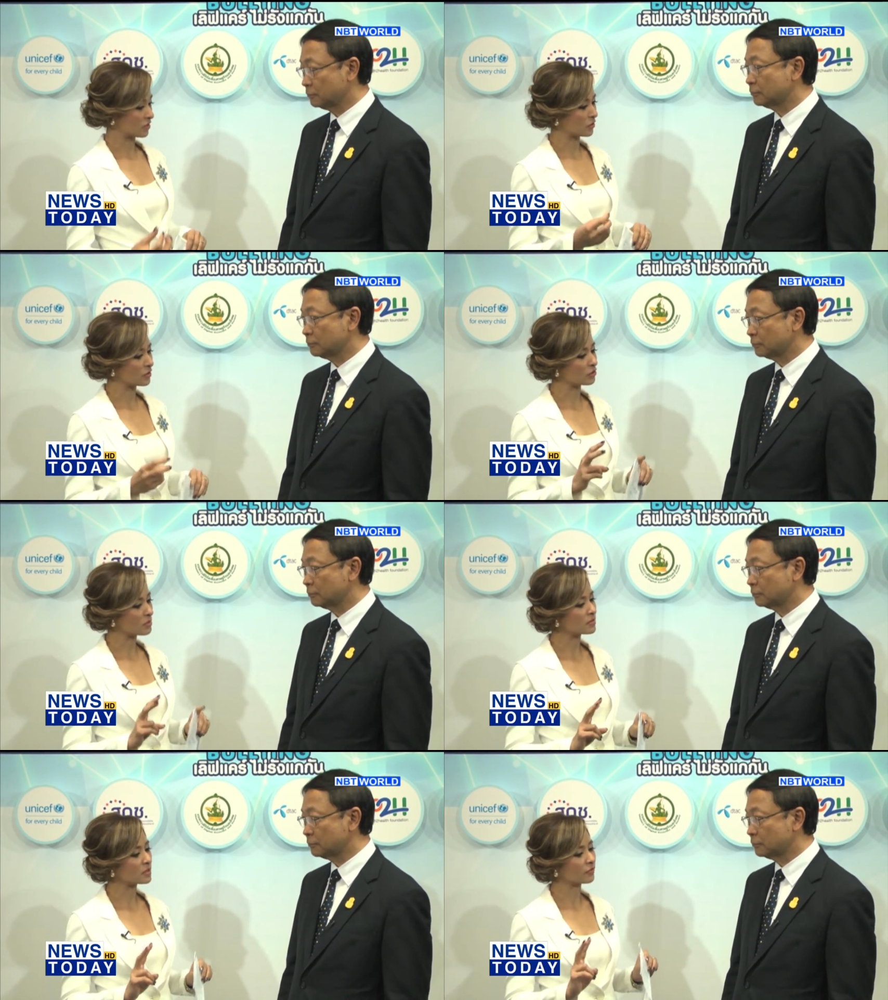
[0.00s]
Speaker 1: So in
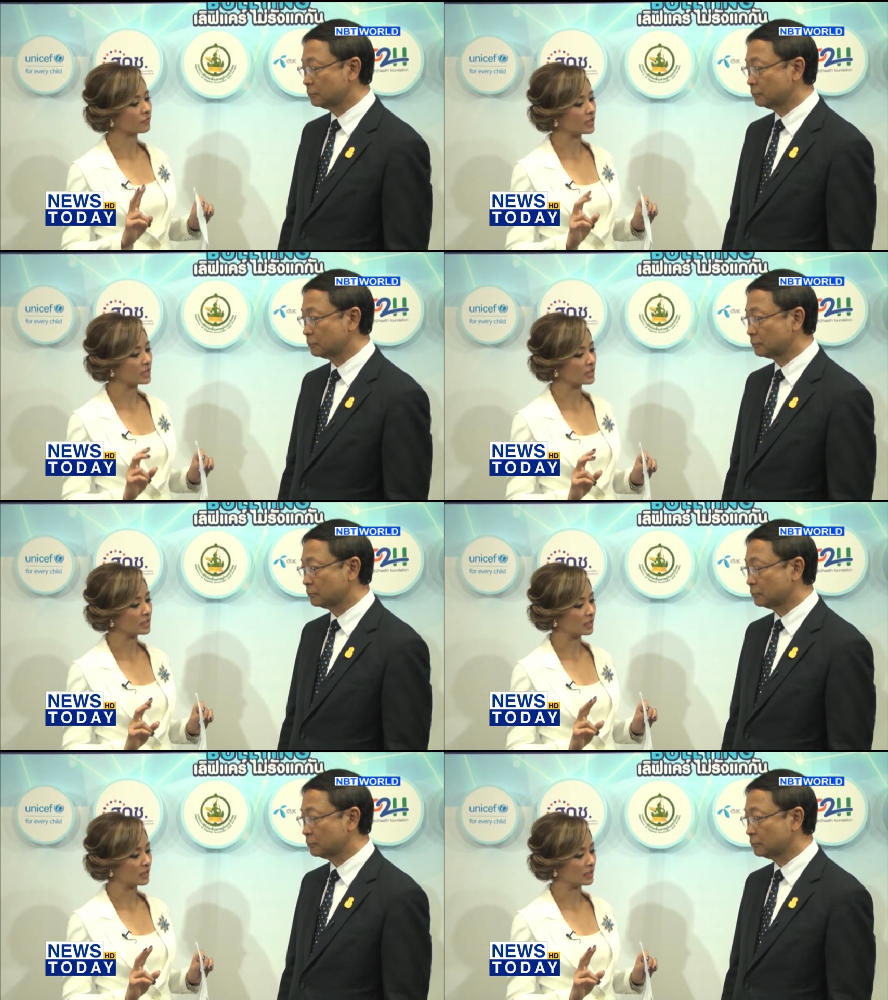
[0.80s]
terms of funding
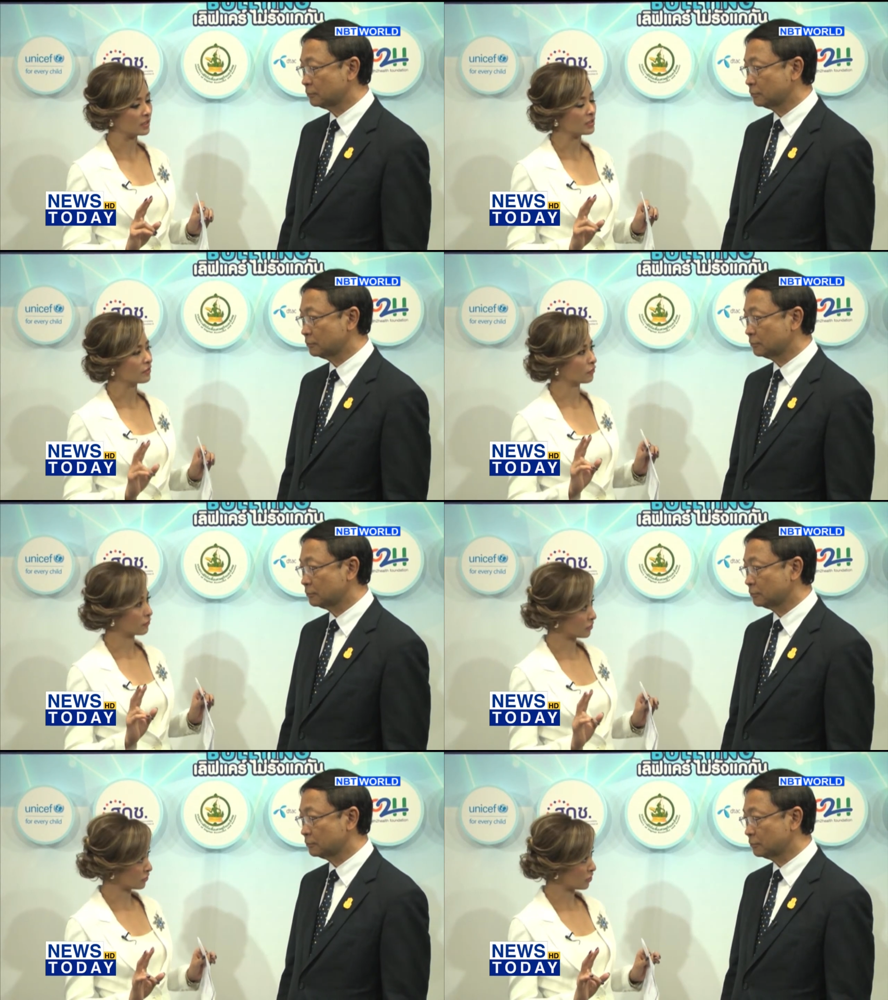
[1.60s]
uh, for
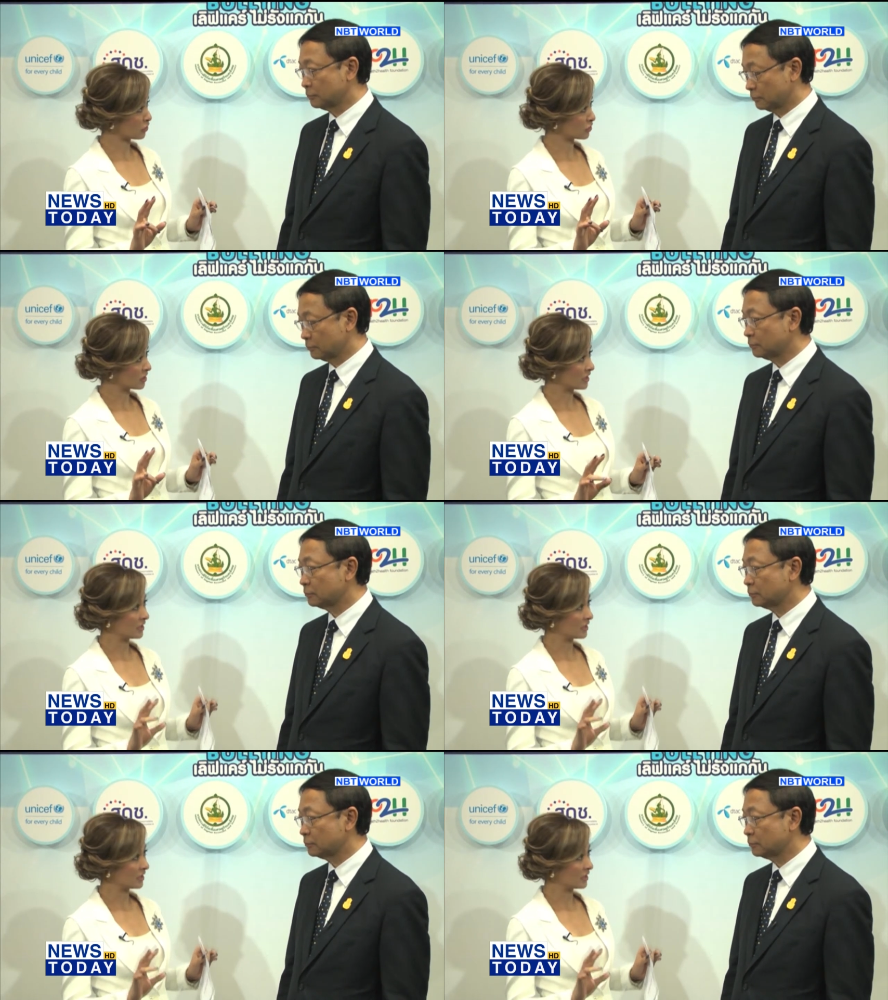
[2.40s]
research